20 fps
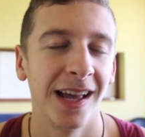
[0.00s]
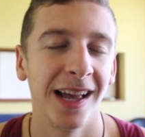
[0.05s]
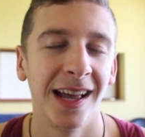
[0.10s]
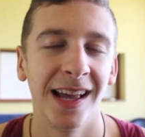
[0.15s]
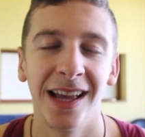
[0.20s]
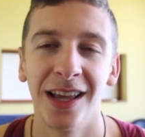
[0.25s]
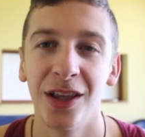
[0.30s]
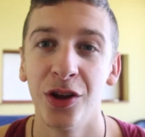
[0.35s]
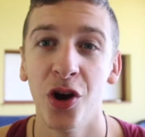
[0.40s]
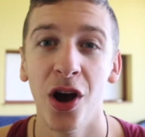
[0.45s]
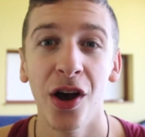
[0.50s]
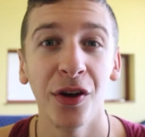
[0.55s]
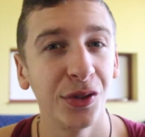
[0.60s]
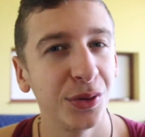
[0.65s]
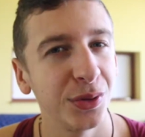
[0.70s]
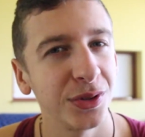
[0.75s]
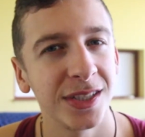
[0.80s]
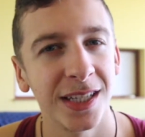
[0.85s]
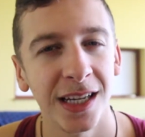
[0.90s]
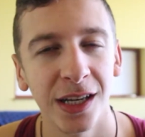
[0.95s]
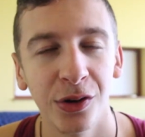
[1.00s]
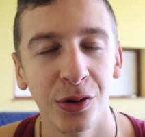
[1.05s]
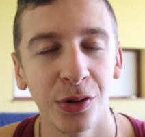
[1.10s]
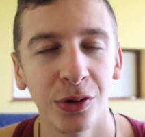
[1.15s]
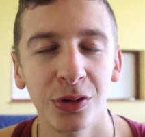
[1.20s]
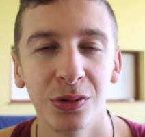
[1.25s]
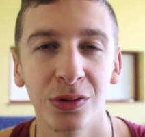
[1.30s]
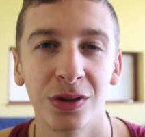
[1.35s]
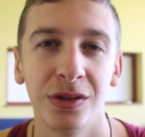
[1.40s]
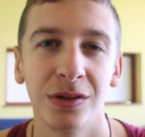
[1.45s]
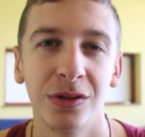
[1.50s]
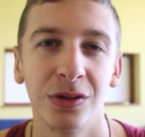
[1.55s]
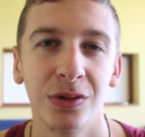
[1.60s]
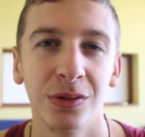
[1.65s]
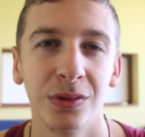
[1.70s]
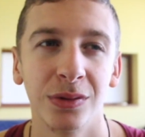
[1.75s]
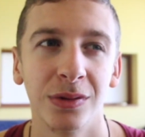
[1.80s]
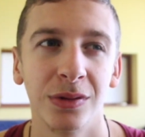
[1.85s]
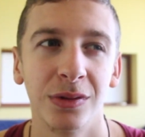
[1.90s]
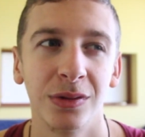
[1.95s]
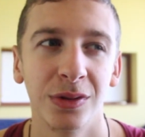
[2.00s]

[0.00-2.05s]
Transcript: Uh, you have to say no to, to,